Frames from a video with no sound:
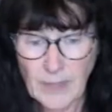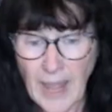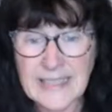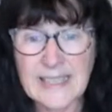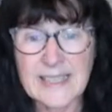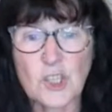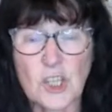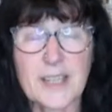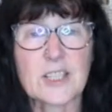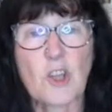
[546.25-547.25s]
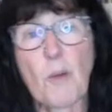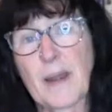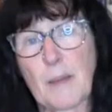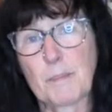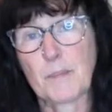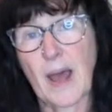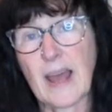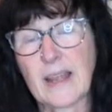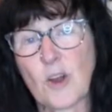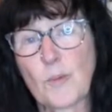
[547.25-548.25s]
I did actually stop, and
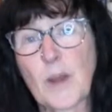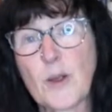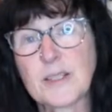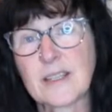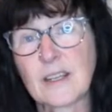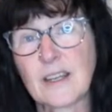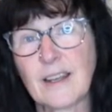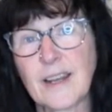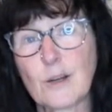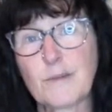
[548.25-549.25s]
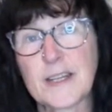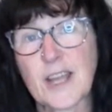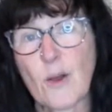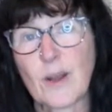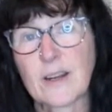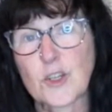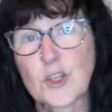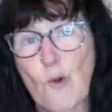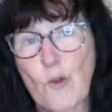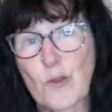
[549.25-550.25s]
I uploaded a little video, a little
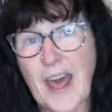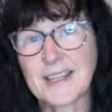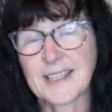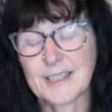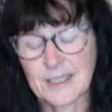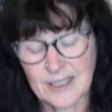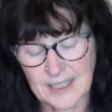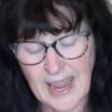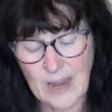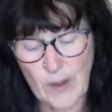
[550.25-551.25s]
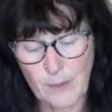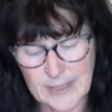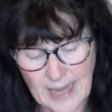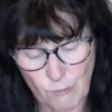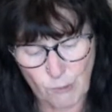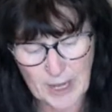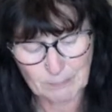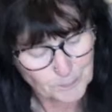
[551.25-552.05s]
short that I did today when I was out running.